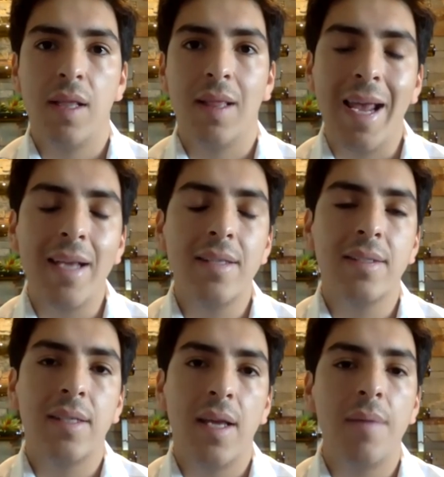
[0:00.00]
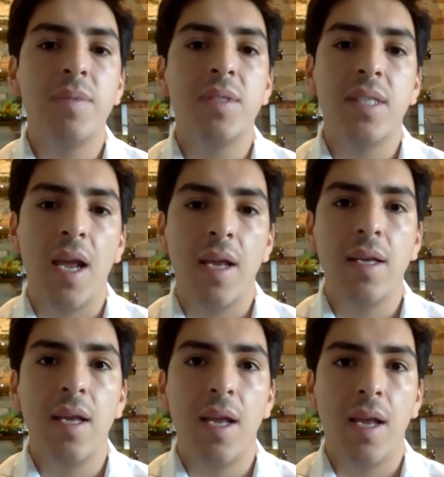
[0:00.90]
legs to him
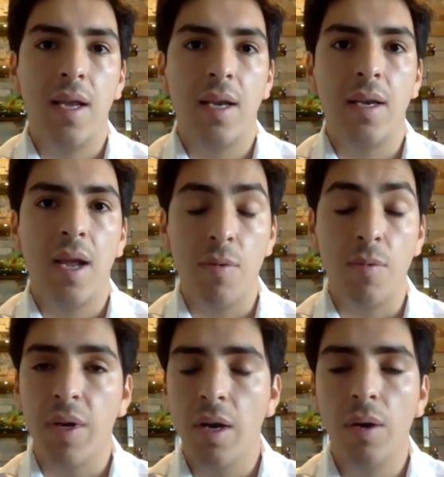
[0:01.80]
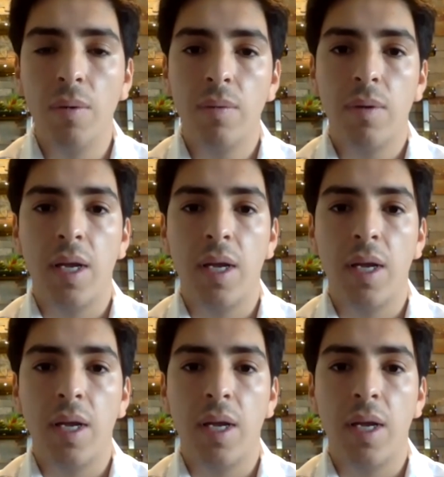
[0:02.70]
staying in in Reno.